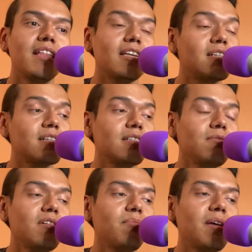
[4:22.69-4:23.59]
That's actually
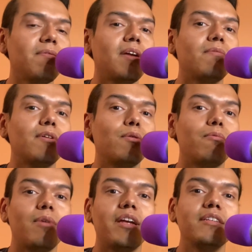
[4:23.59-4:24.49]
one of my favorite
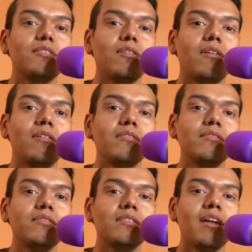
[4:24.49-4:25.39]
Ray
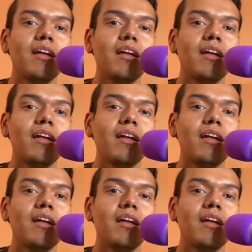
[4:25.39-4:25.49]
songs,